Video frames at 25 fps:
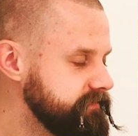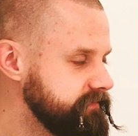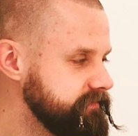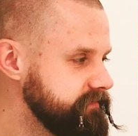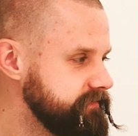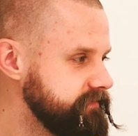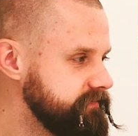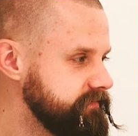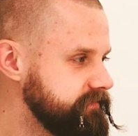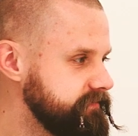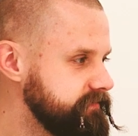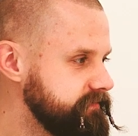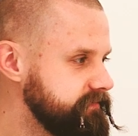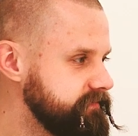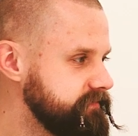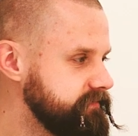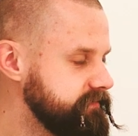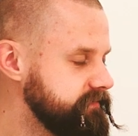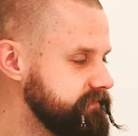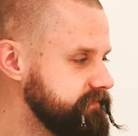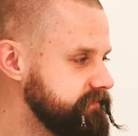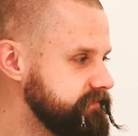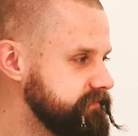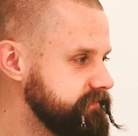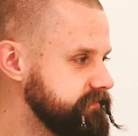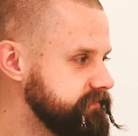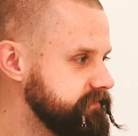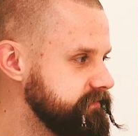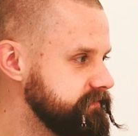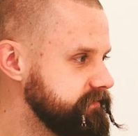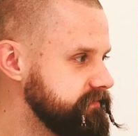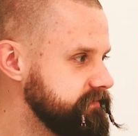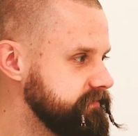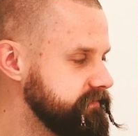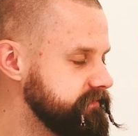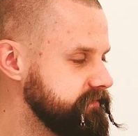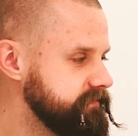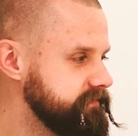
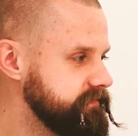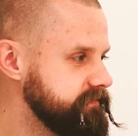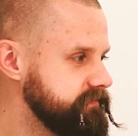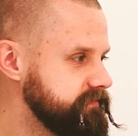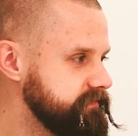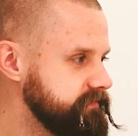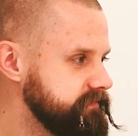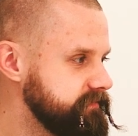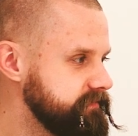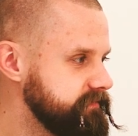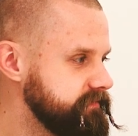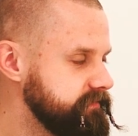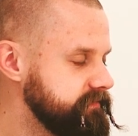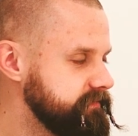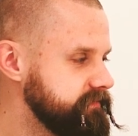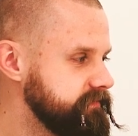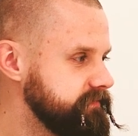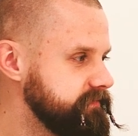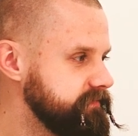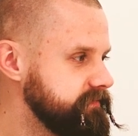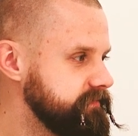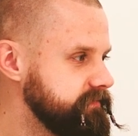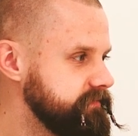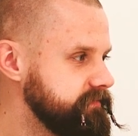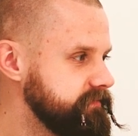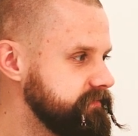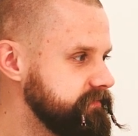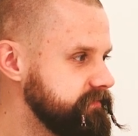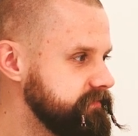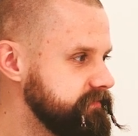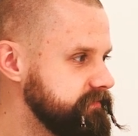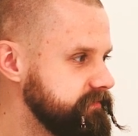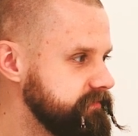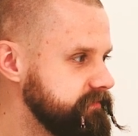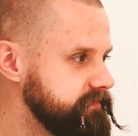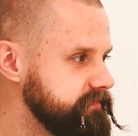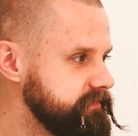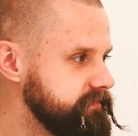
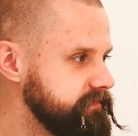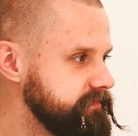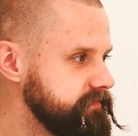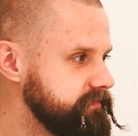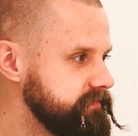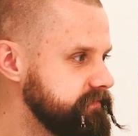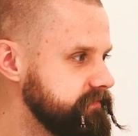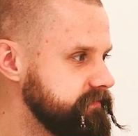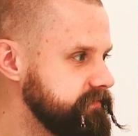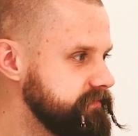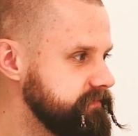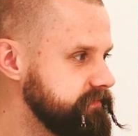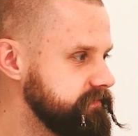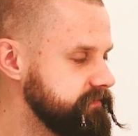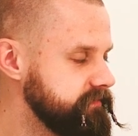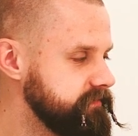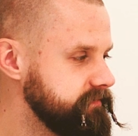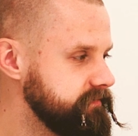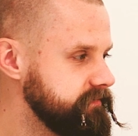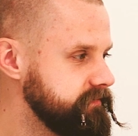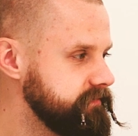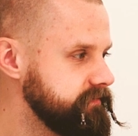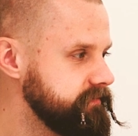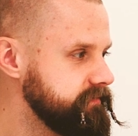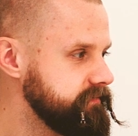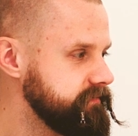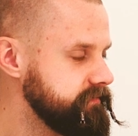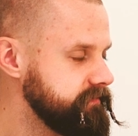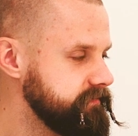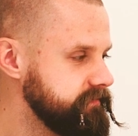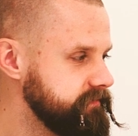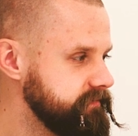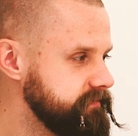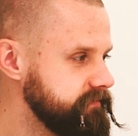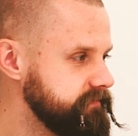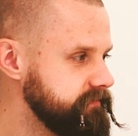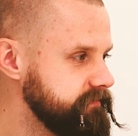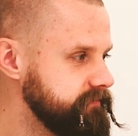
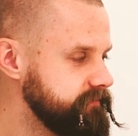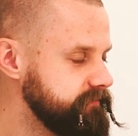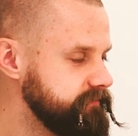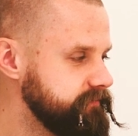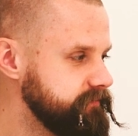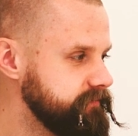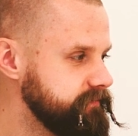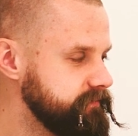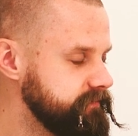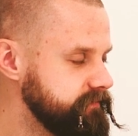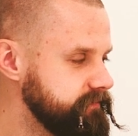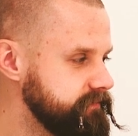No words are spoken by the person on screen.